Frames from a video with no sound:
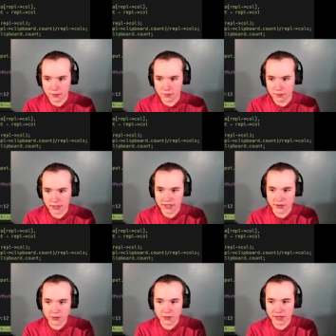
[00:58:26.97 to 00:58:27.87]
In
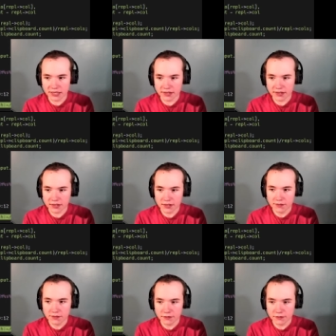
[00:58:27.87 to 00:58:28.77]
open Python,
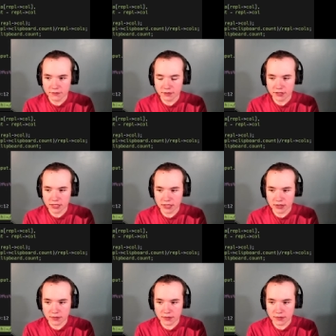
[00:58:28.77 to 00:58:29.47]
15,